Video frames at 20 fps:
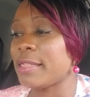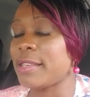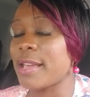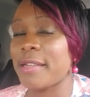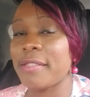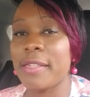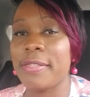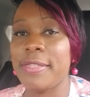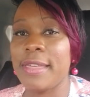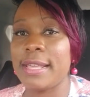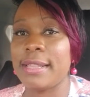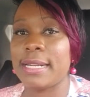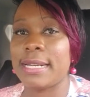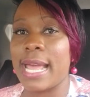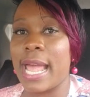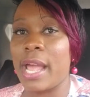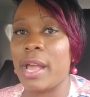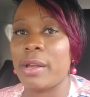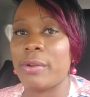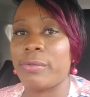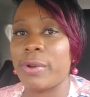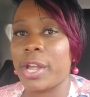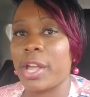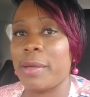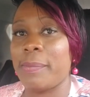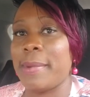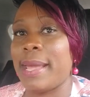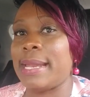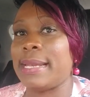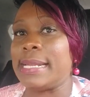The other thing that I
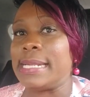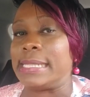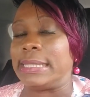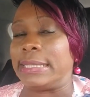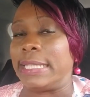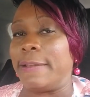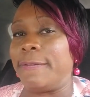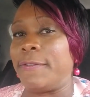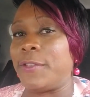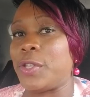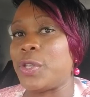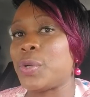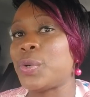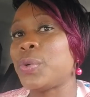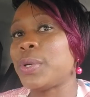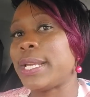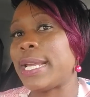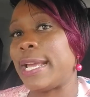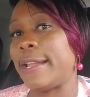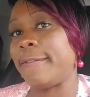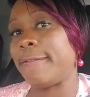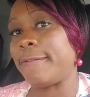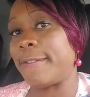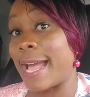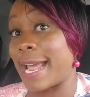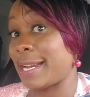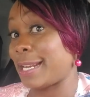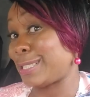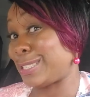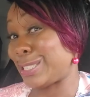recommend is if you can
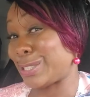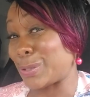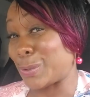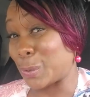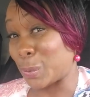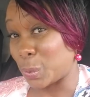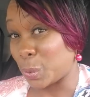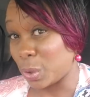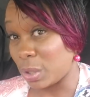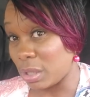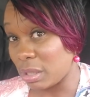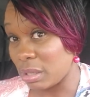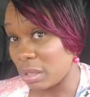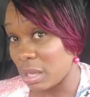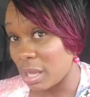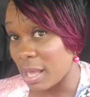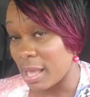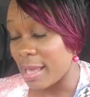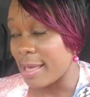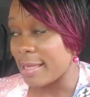find a school